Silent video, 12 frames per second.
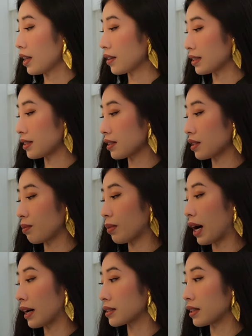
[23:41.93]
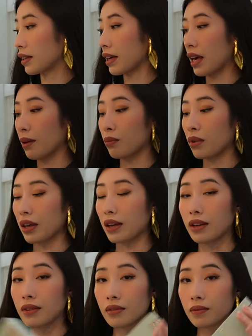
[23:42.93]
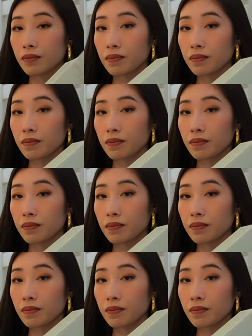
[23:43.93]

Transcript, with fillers: This is the box it came in.